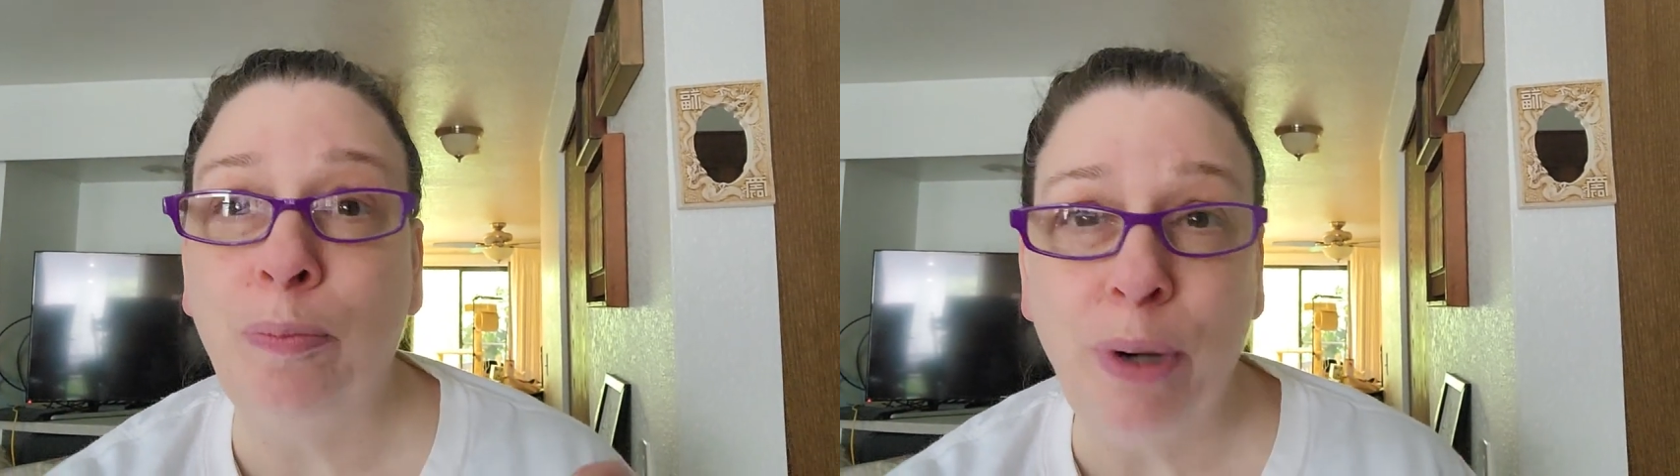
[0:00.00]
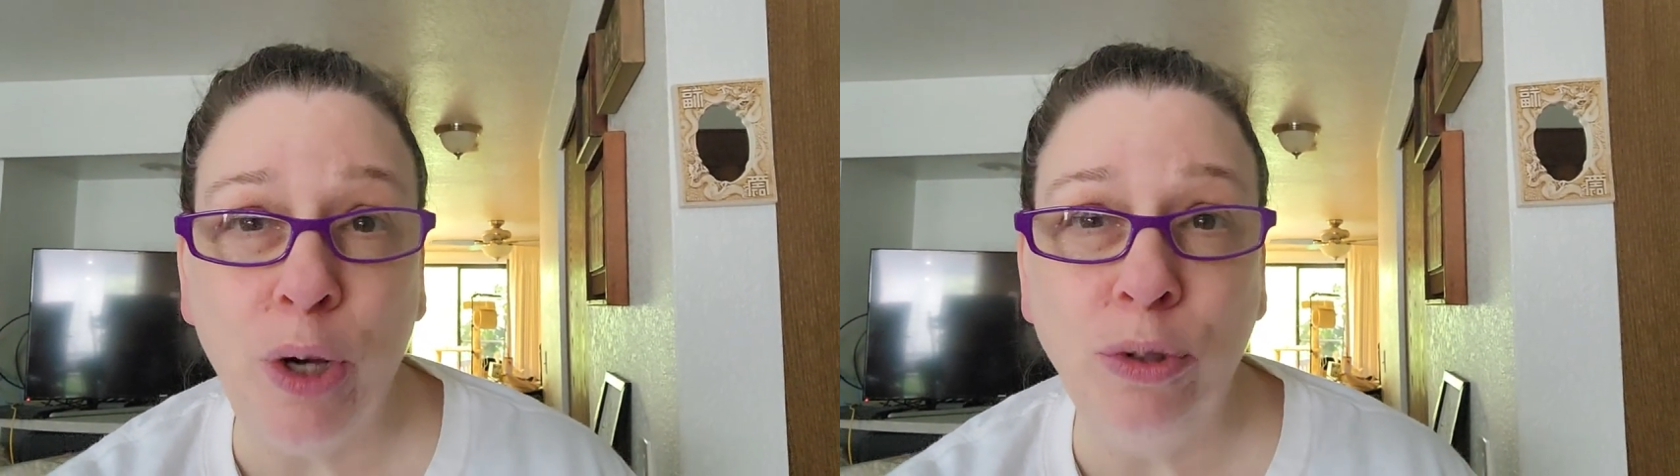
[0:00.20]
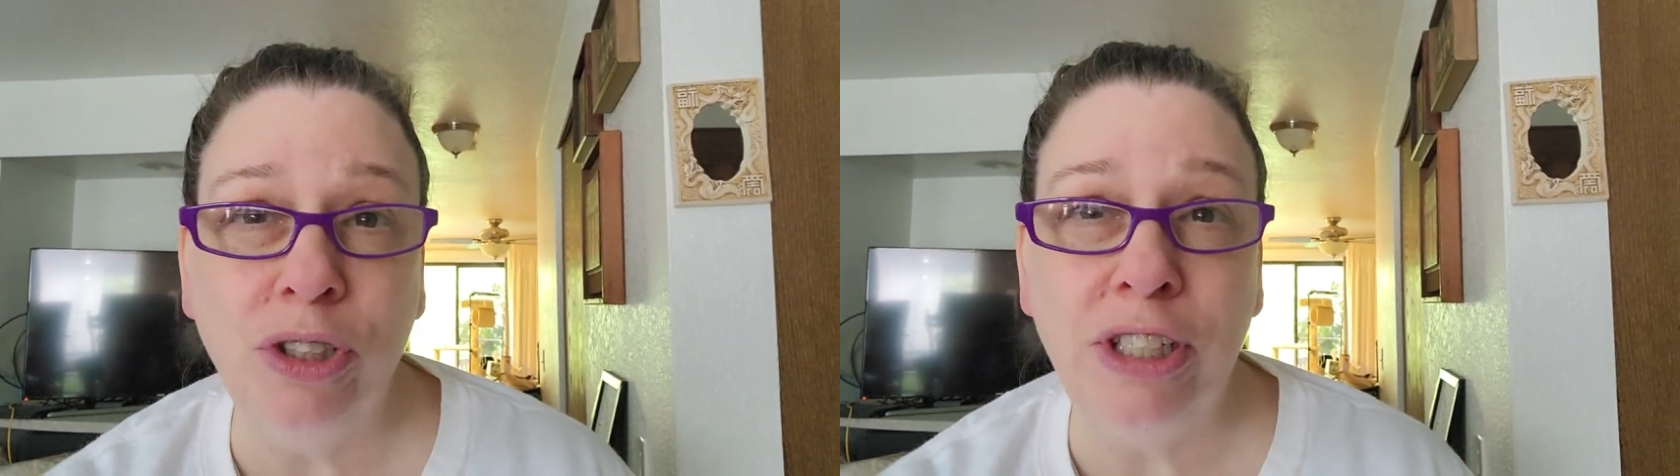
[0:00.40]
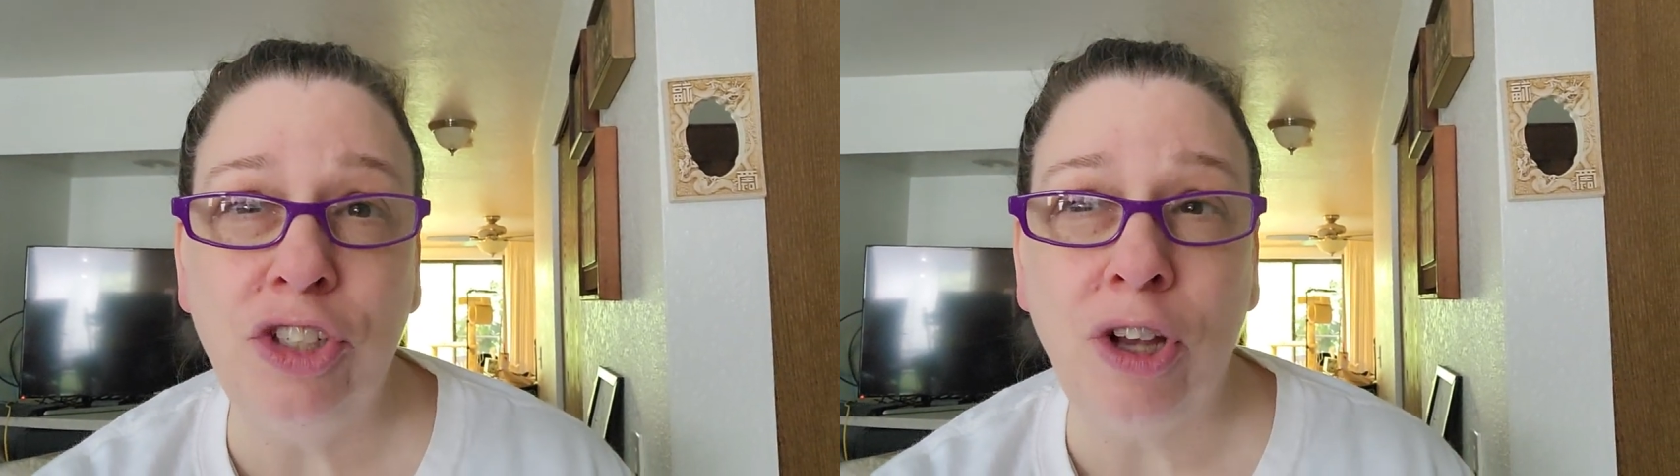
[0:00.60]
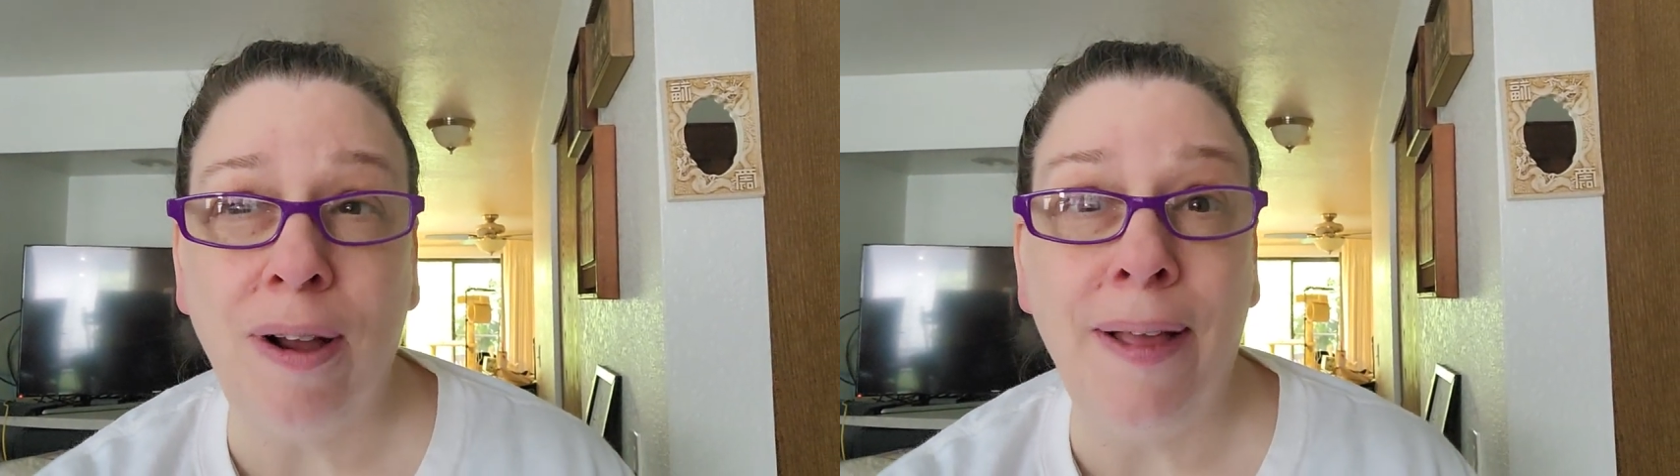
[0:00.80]

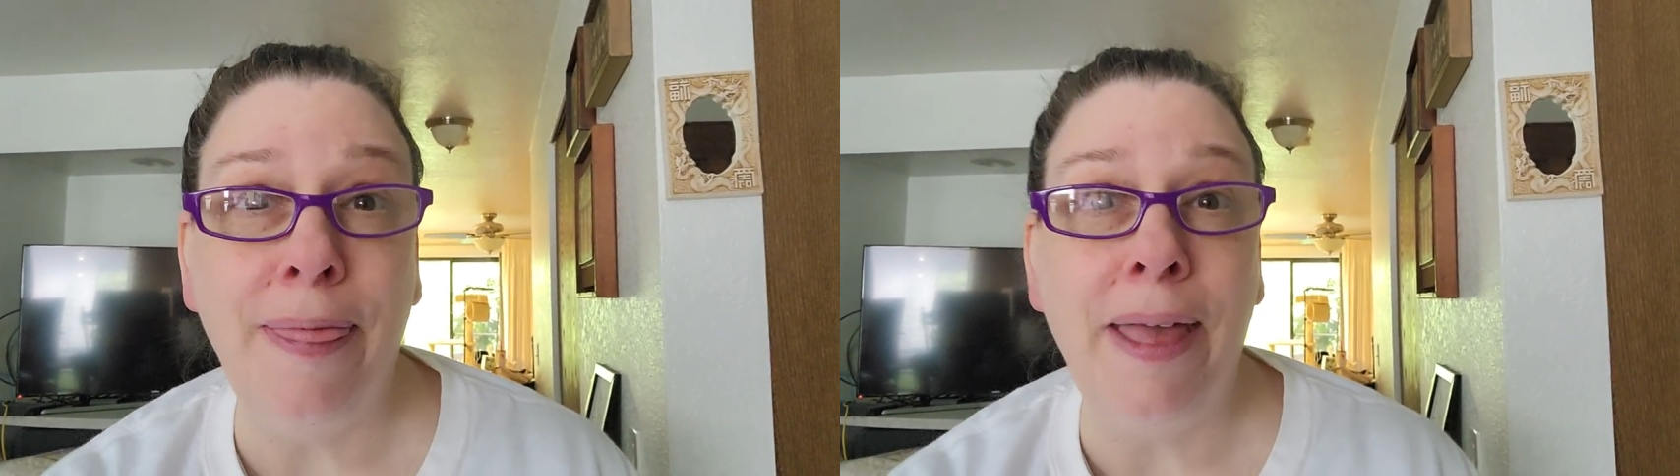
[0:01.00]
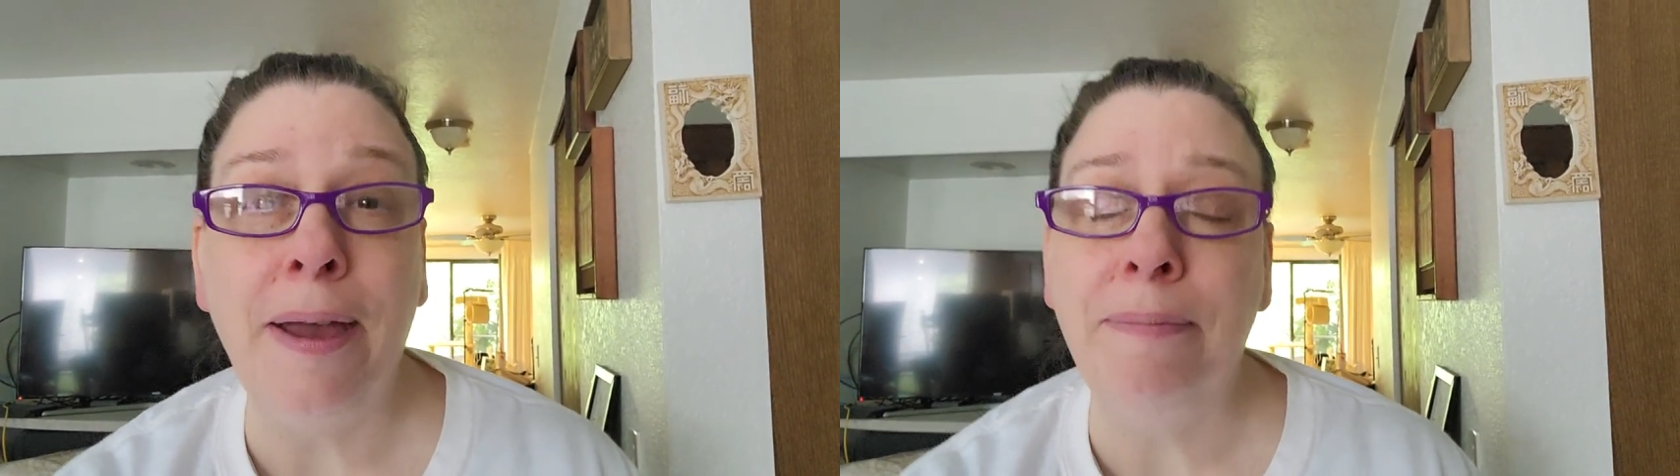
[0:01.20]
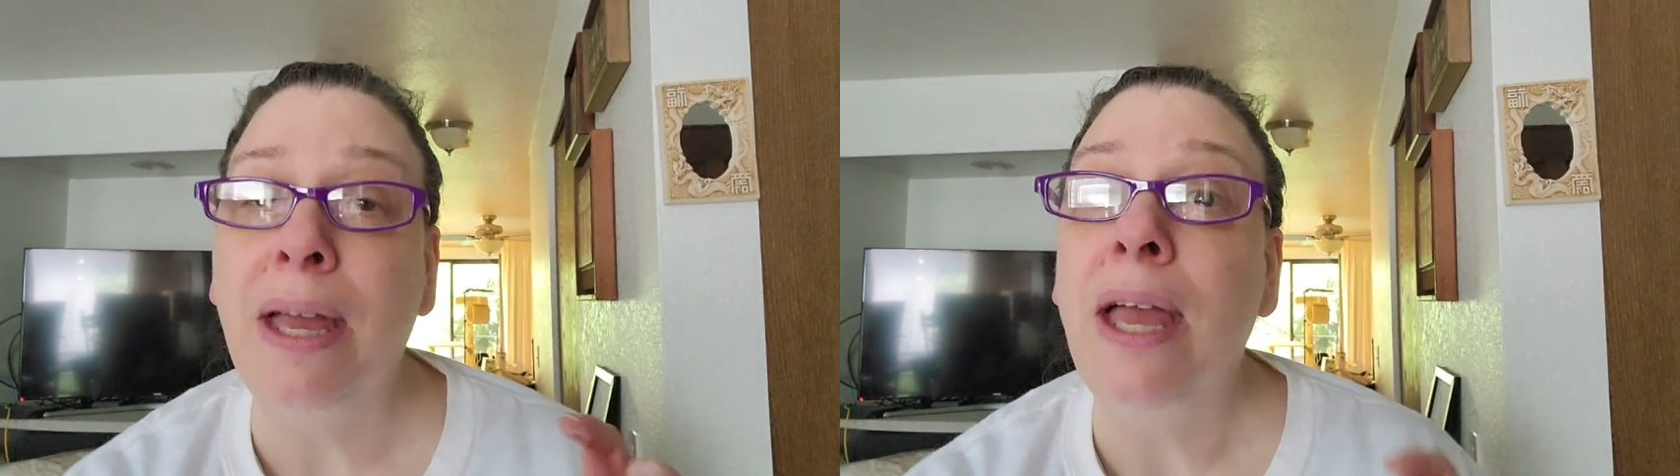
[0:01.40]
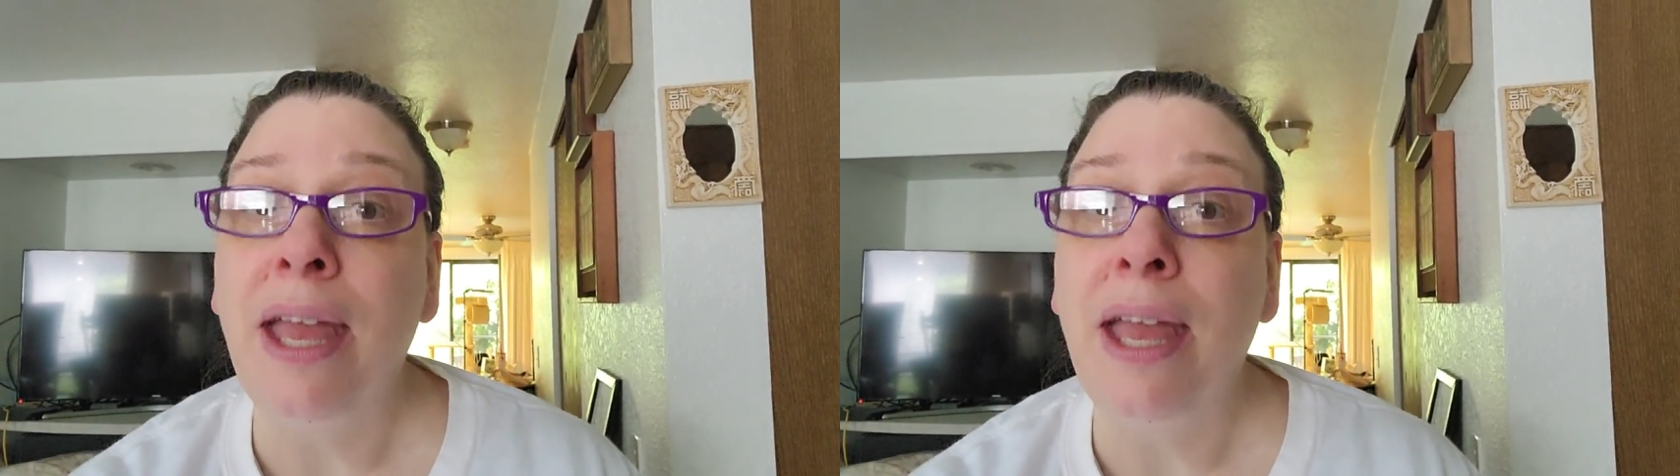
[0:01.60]
postage on them